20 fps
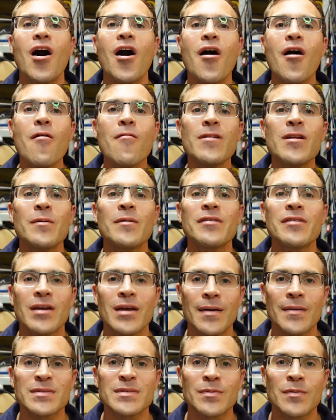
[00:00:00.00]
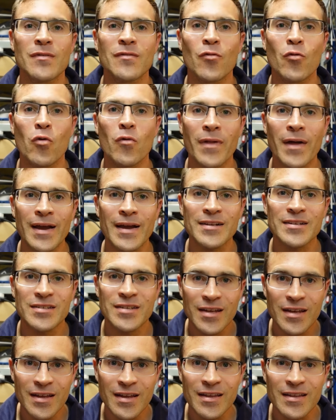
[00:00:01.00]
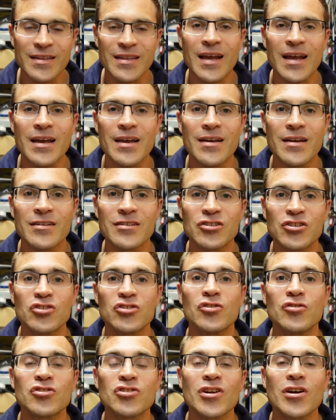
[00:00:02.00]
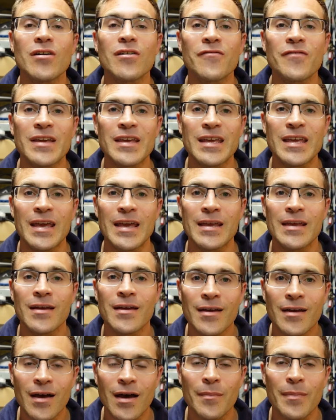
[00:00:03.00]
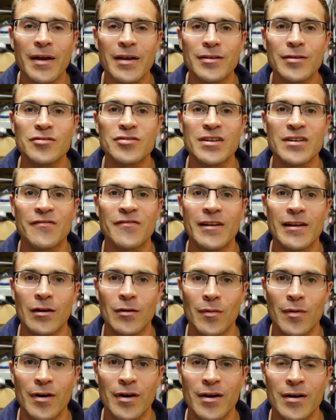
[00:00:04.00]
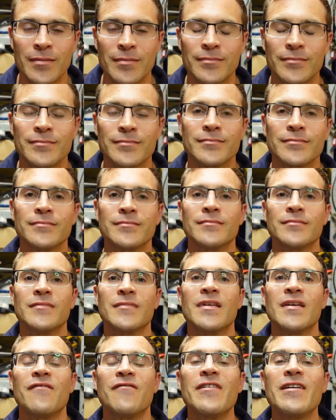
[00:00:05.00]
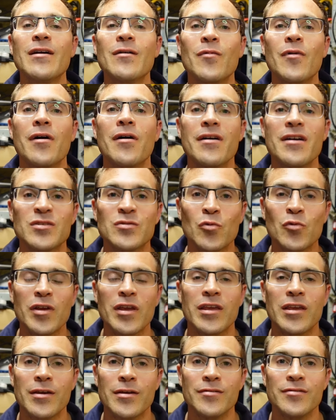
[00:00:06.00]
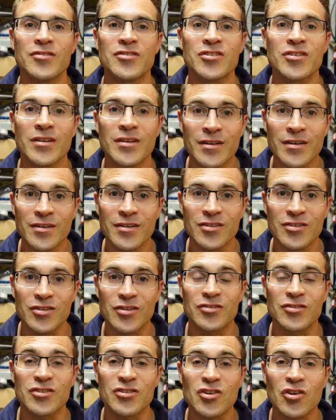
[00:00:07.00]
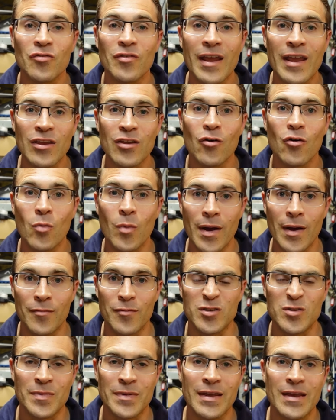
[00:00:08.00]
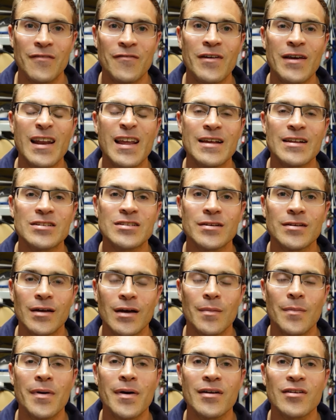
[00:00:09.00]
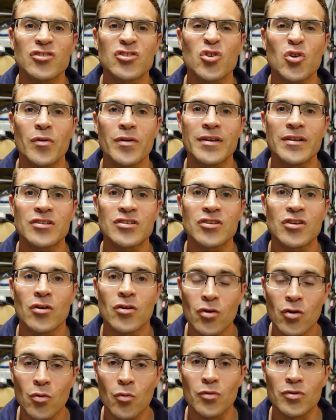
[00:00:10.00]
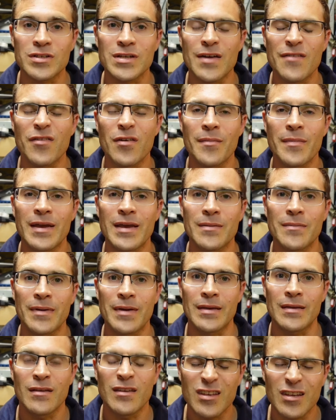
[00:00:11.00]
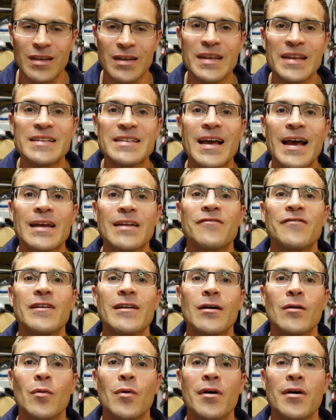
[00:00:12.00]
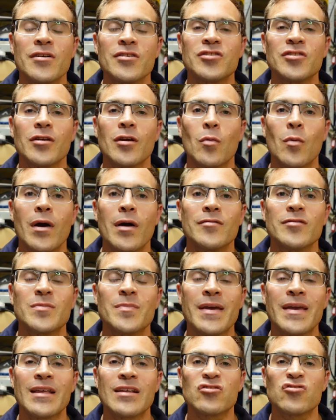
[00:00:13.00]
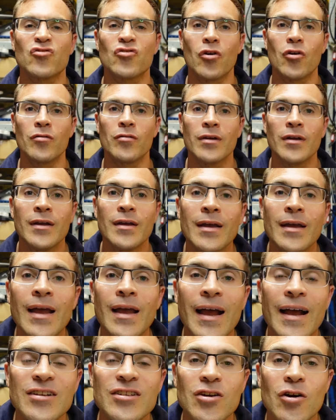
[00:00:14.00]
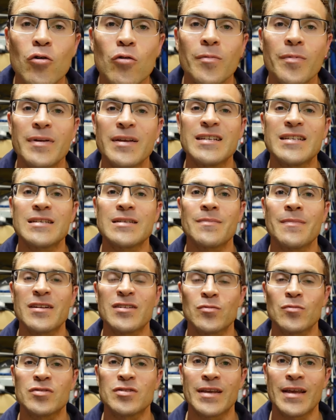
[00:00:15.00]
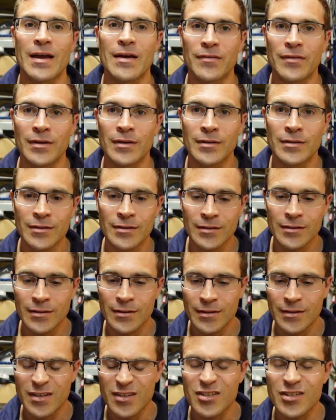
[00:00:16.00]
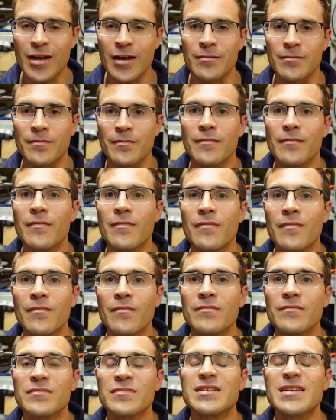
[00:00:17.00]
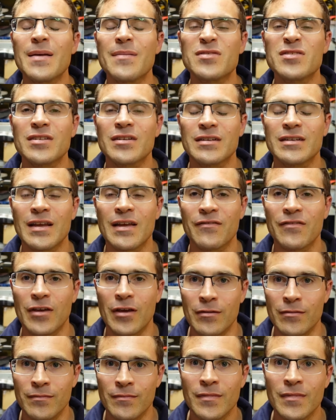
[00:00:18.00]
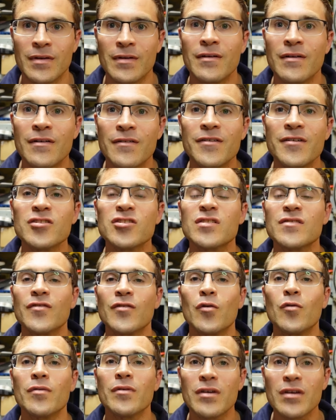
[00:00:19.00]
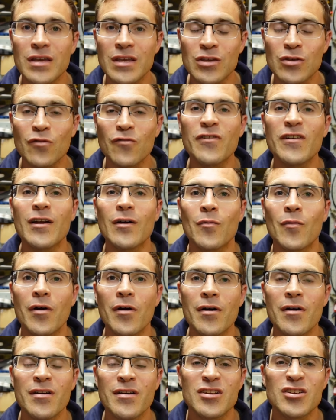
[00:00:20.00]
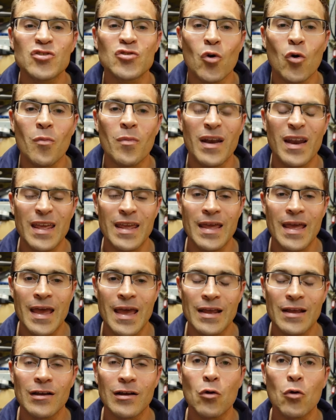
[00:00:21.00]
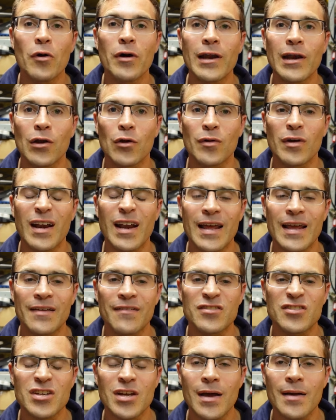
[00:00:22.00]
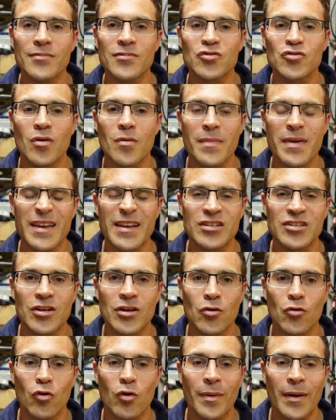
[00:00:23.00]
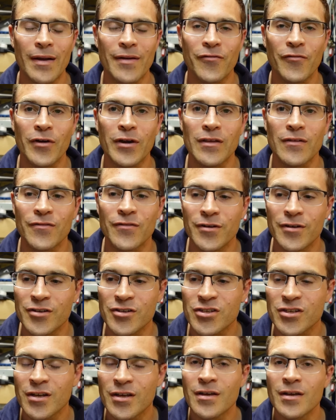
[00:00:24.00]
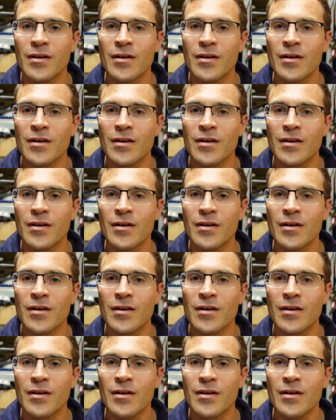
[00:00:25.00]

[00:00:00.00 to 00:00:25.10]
Only when you're comfortable with all that should you start thinking about using filler wire. Filler wire is what you use to just create your weld, be it a fillet, a butt joint, whatever it may be. You need to add filler wire to your weld to make it strong and to hold pieces of metal together. So, tips to give you. First of all, your filler wire is normally in quite long lengths, up to a metre or about 3 foot.